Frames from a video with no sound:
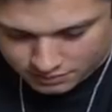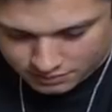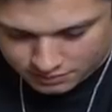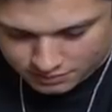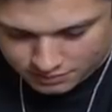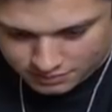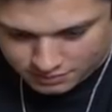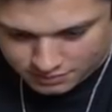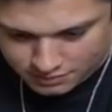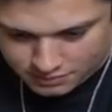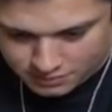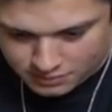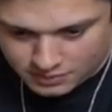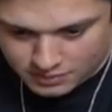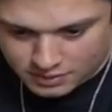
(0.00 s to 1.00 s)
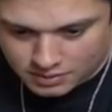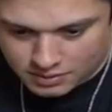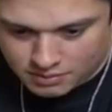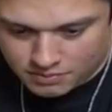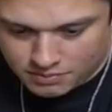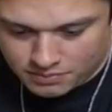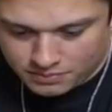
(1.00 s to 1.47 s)

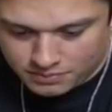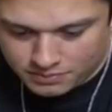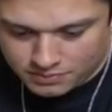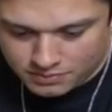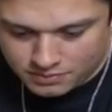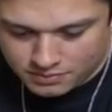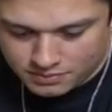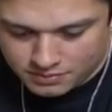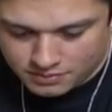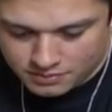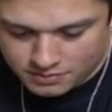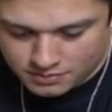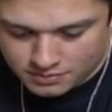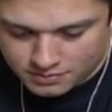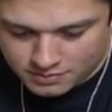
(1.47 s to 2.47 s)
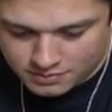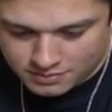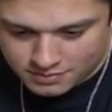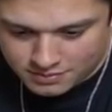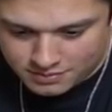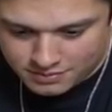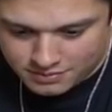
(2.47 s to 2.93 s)

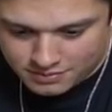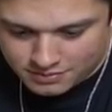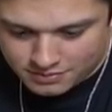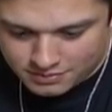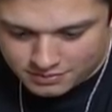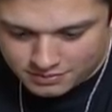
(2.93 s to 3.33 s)
The person shown says nothing.